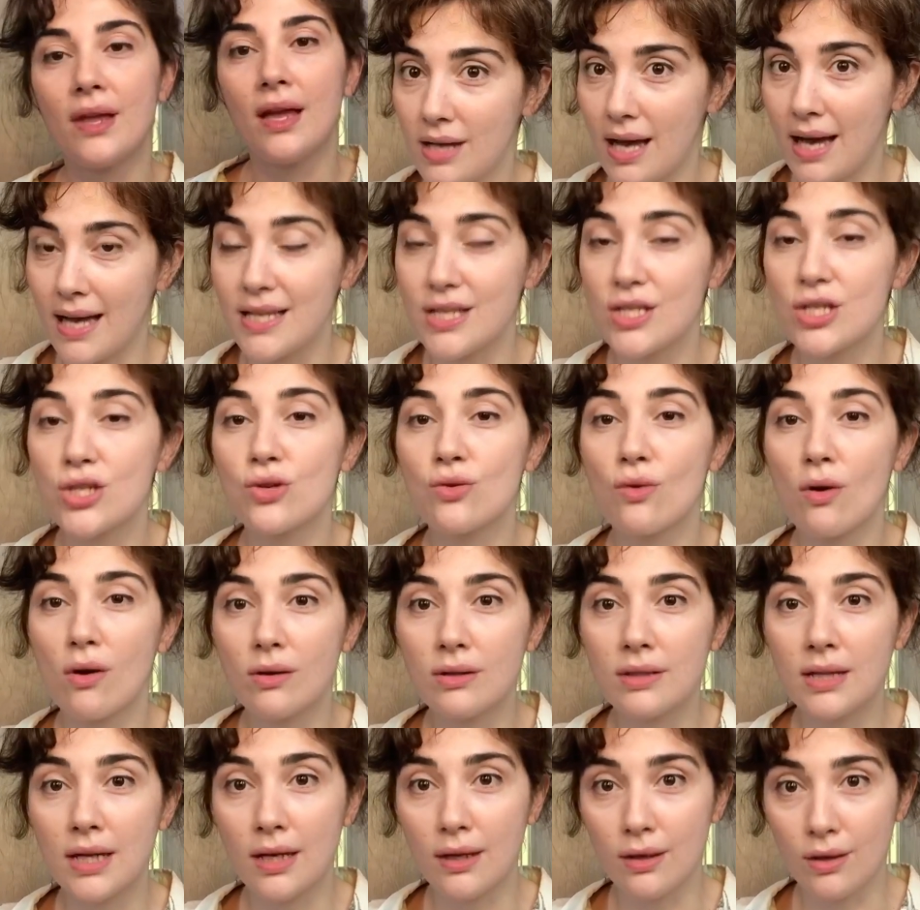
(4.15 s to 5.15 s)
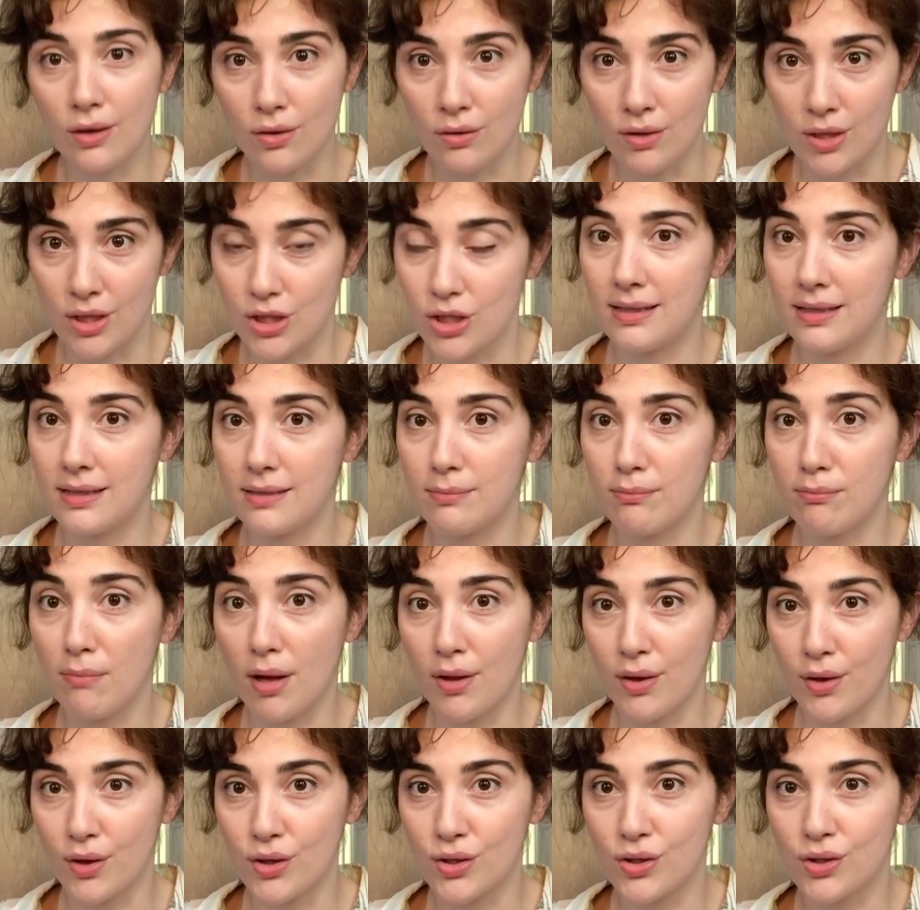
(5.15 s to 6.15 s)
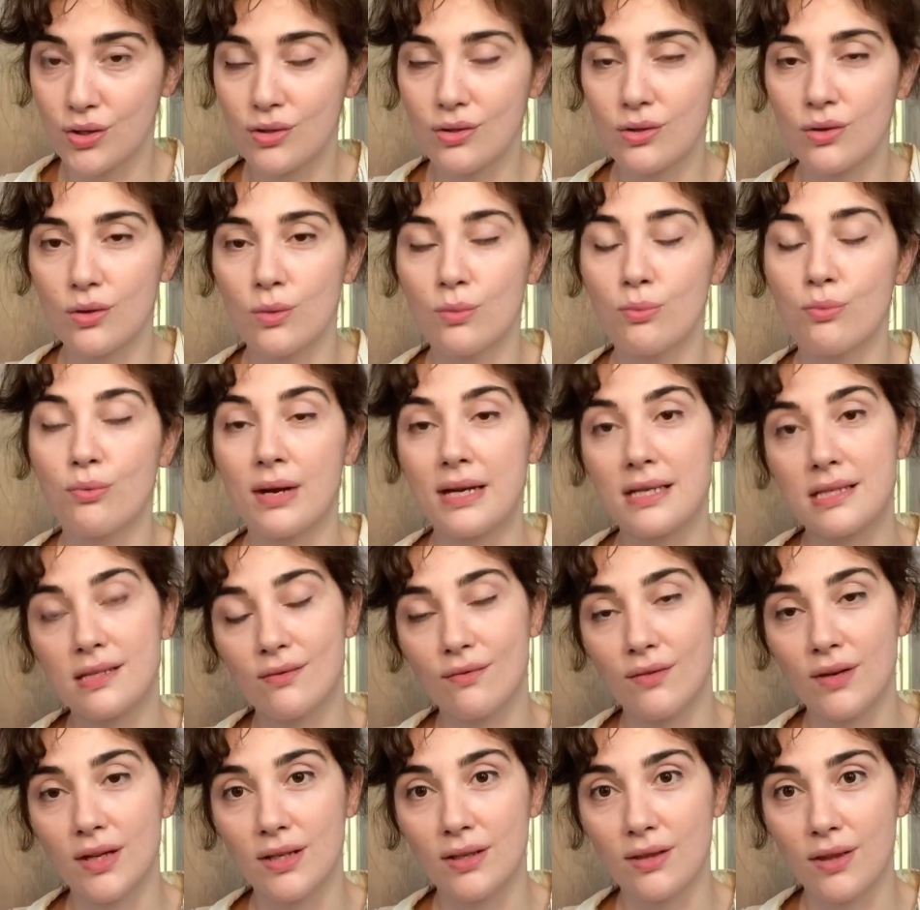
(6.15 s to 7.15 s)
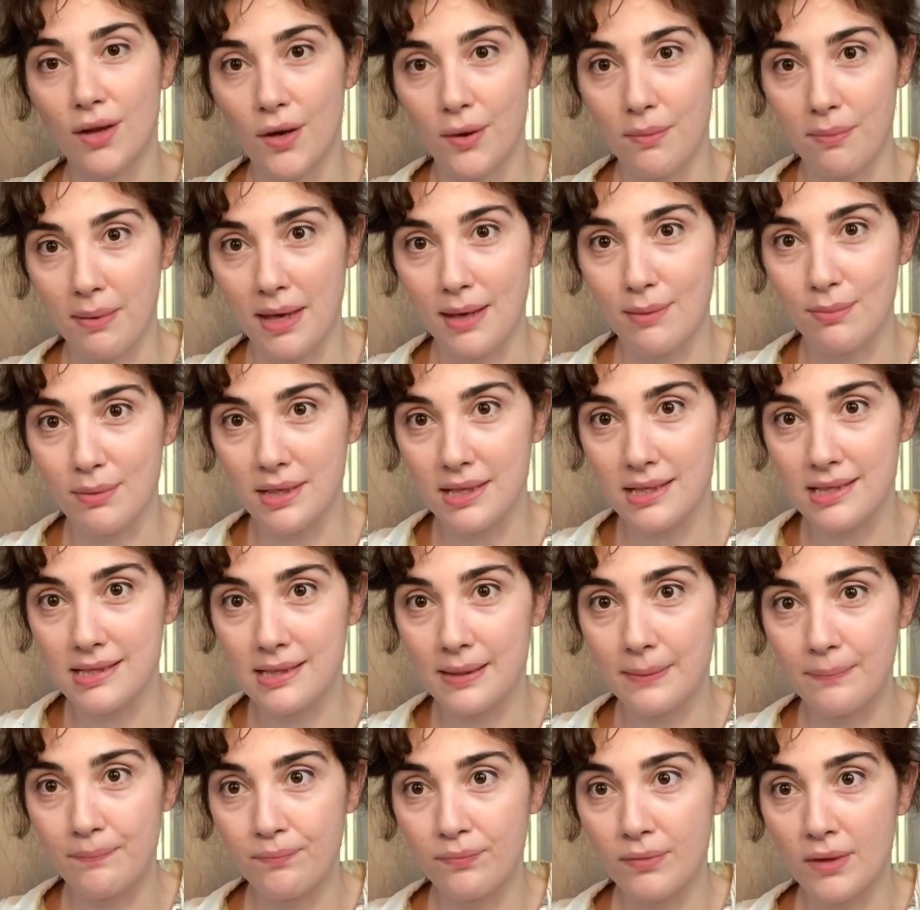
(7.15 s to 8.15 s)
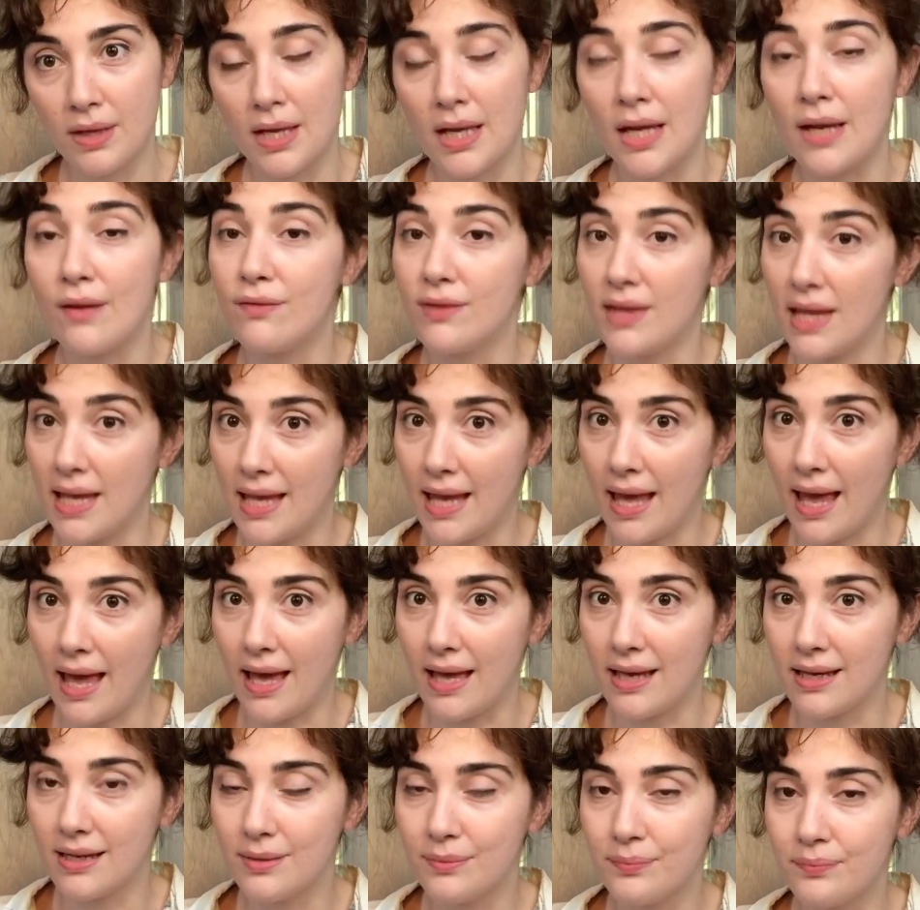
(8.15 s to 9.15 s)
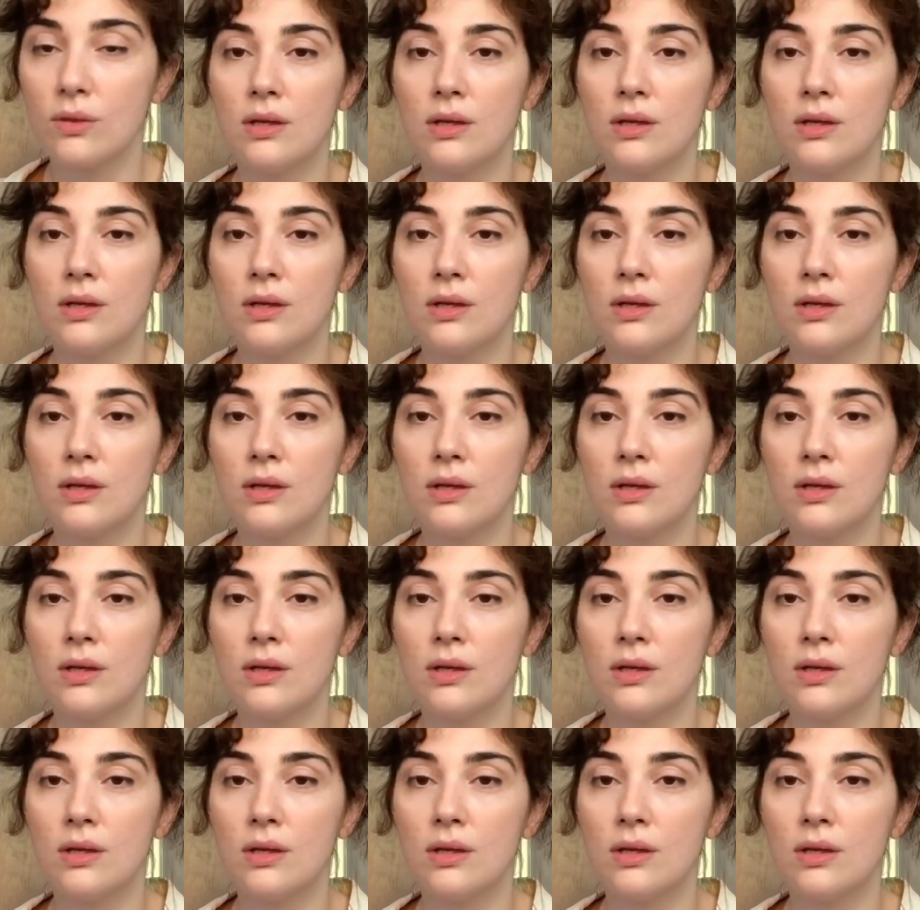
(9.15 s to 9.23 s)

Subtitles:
I strongly encourage mothers to breastfeed their babies if they can.